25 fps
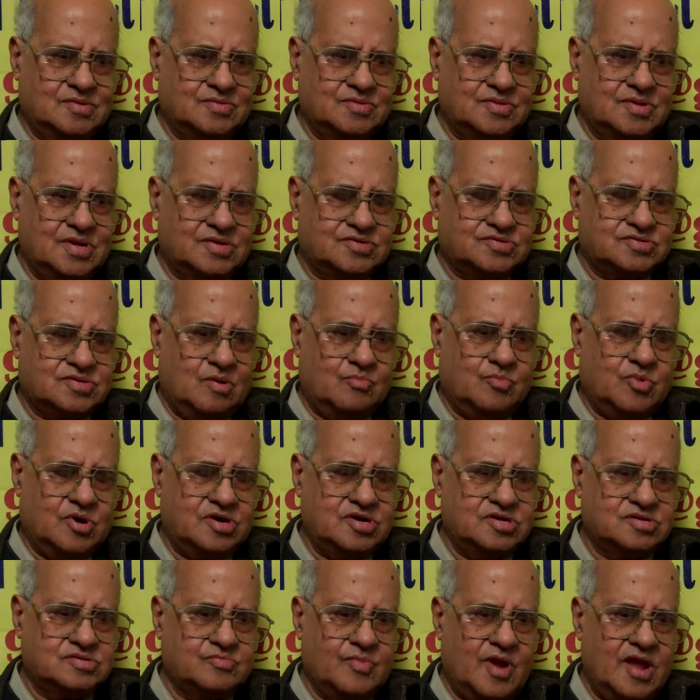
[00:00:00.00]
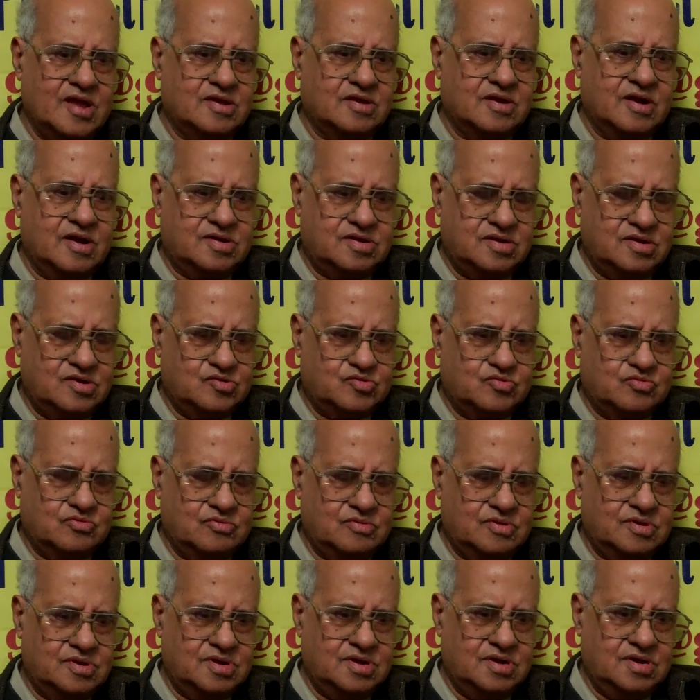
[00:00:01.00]
that somebody is migrating
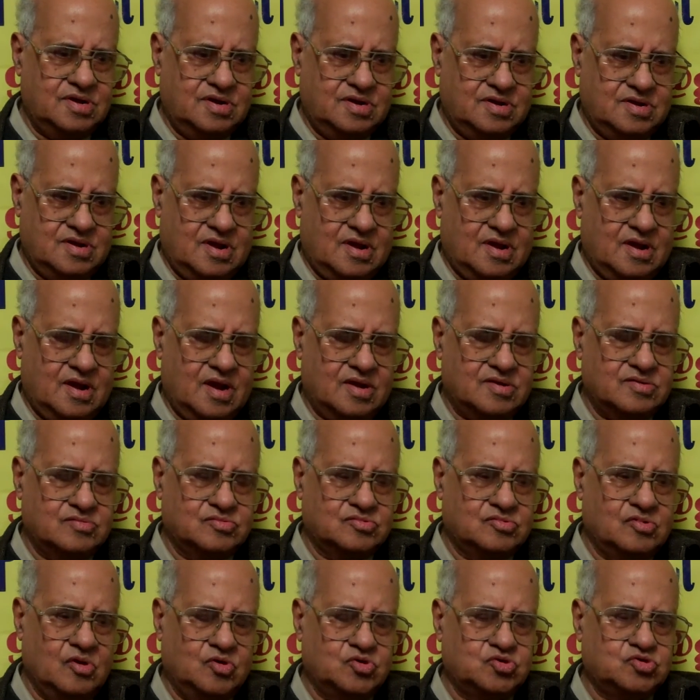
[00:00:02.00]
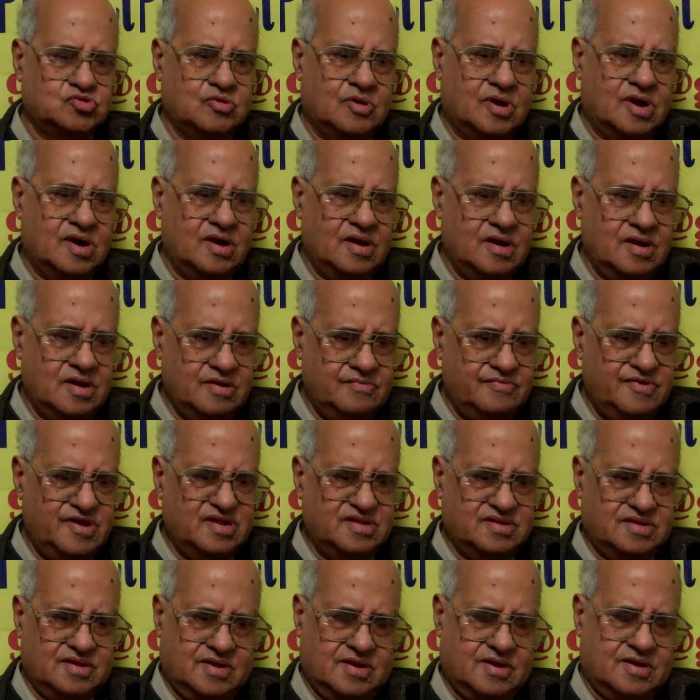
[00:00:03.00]
to India, and those who are
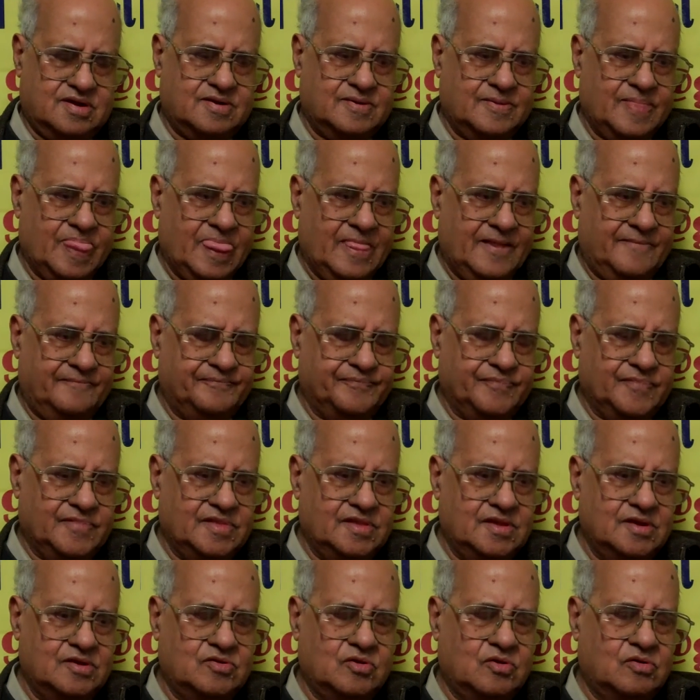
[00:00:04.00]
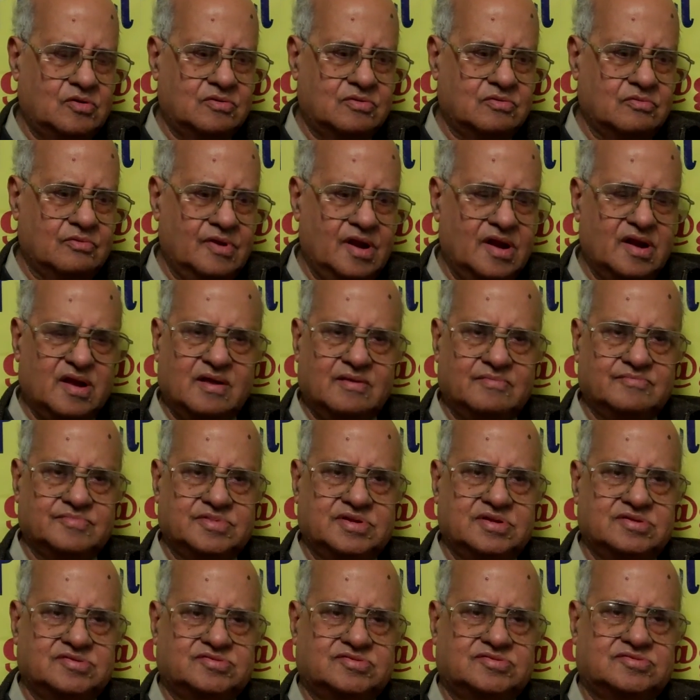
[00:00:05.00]
living there, they don't welcome
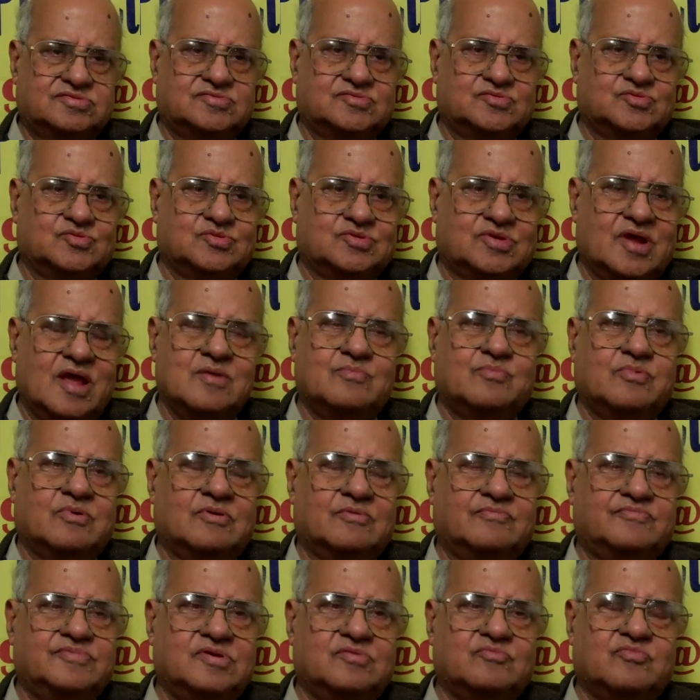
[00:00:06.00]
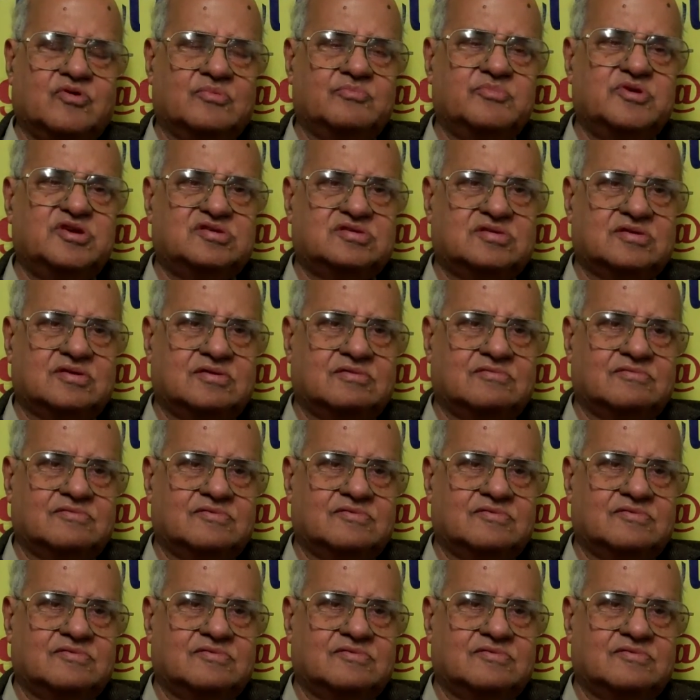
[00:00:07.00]
this type of information.